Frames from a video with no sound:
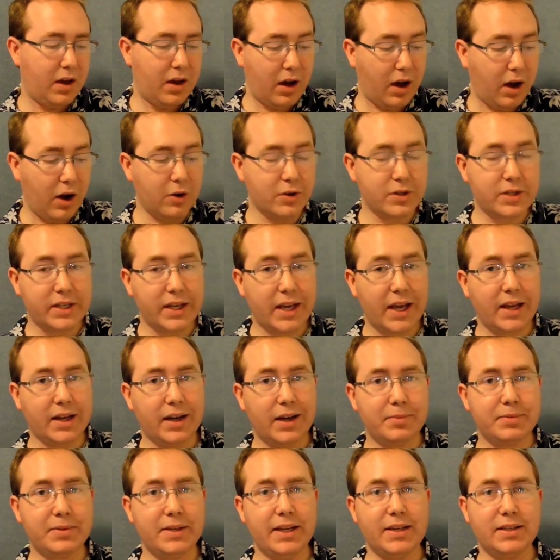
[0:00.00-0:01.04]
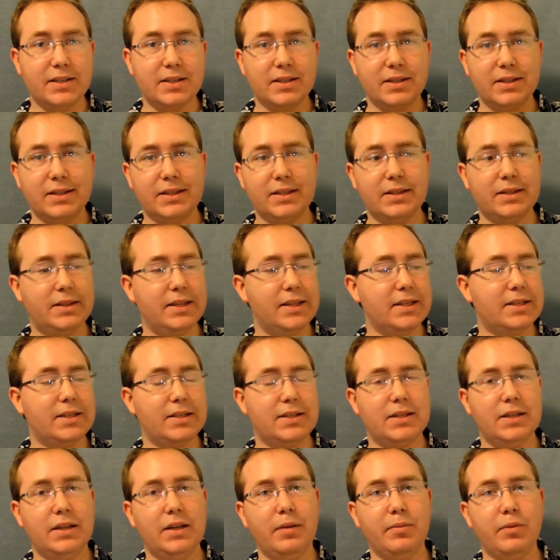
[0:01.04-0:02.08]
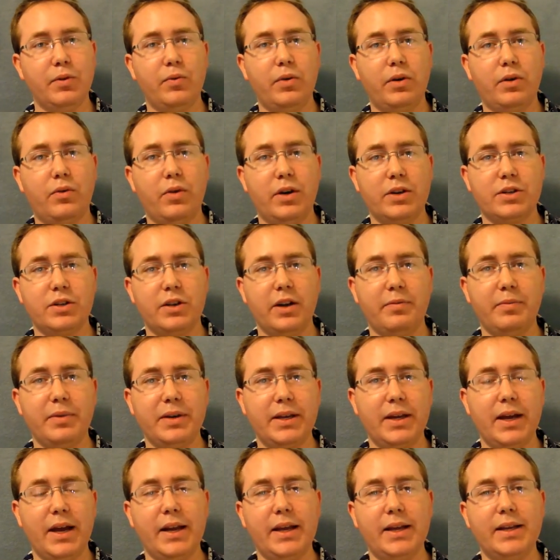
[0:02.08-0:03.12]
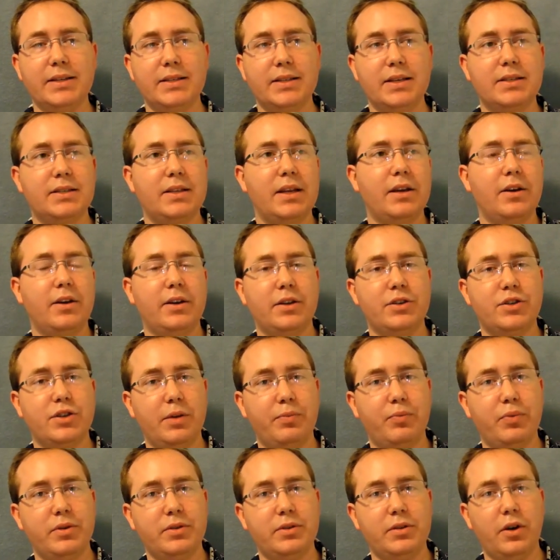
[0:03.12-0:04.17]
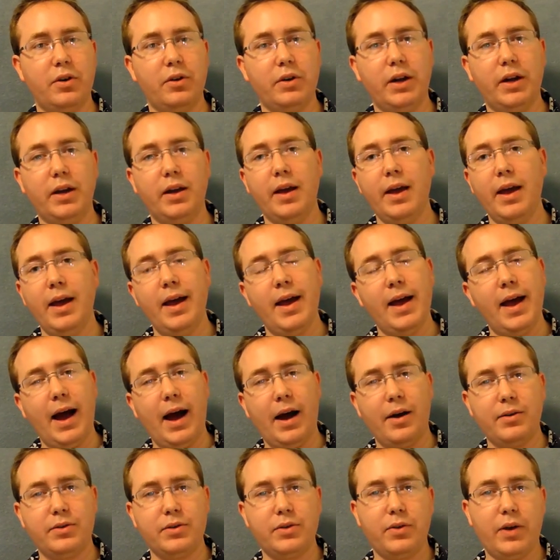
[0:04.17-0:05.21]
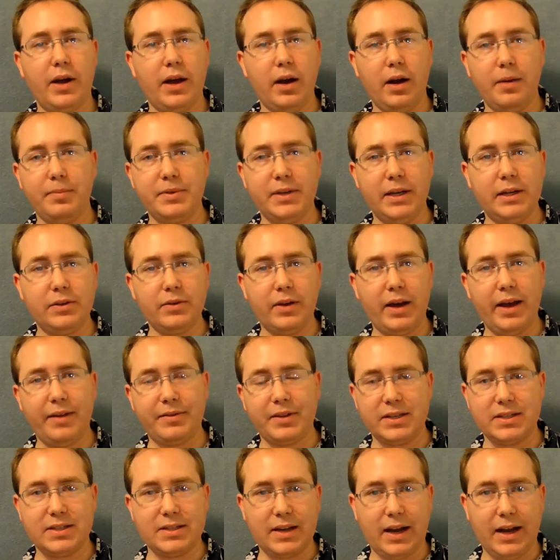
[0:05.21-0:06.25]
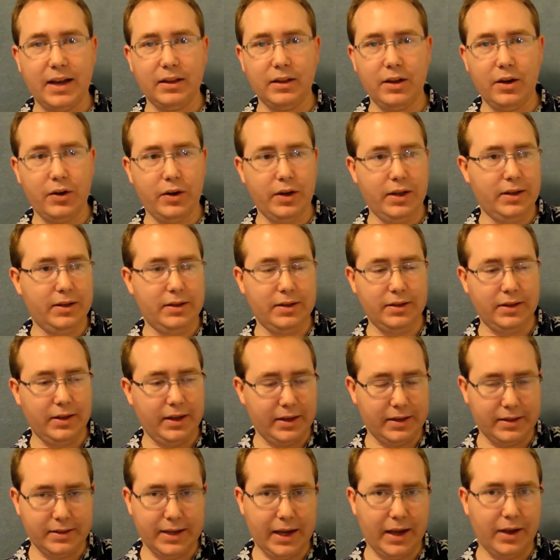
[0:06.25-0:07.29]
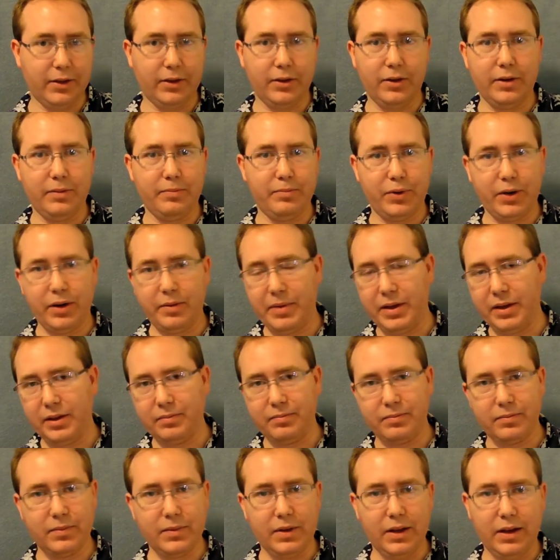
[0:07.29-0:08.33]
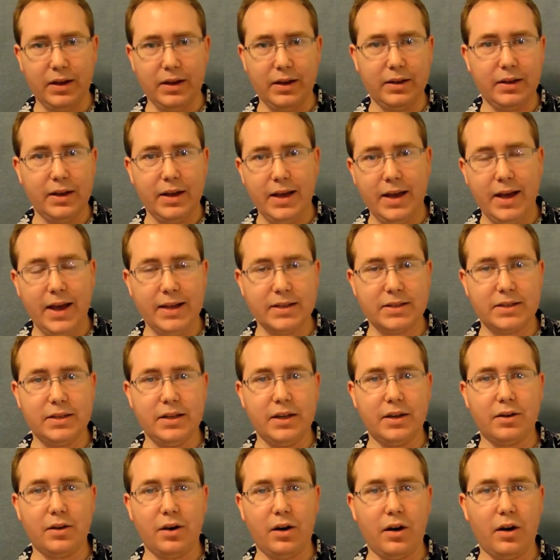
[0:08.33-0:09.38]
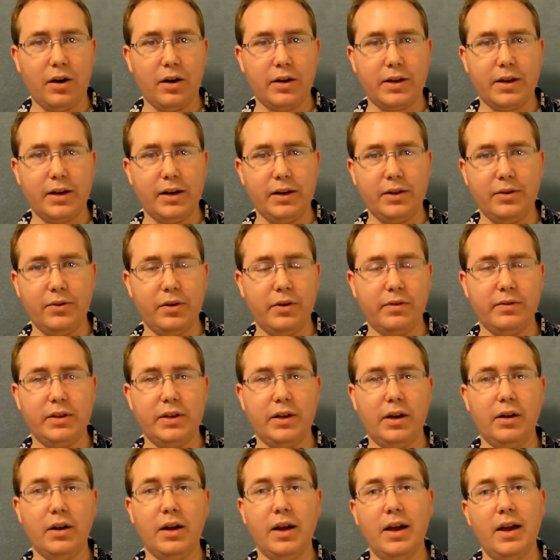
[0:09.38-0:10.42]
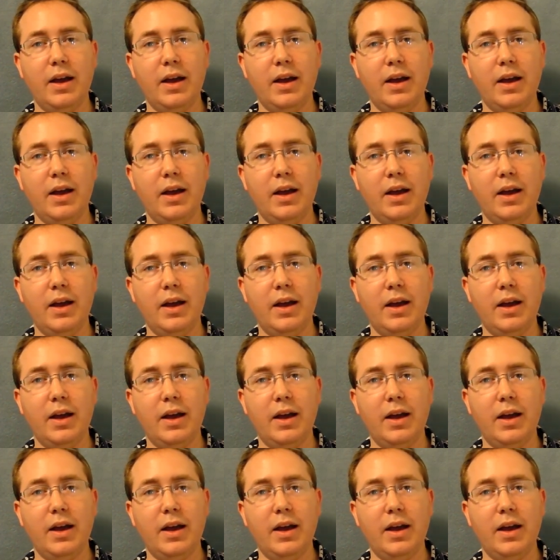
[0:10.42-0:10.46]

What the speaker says: OTA updates. This is the #1 question I've been getting. Is this thing going to ship with Donut? How do I update? Do I have to sideload it, like download it and put it on my SD card? Can I do it over the air?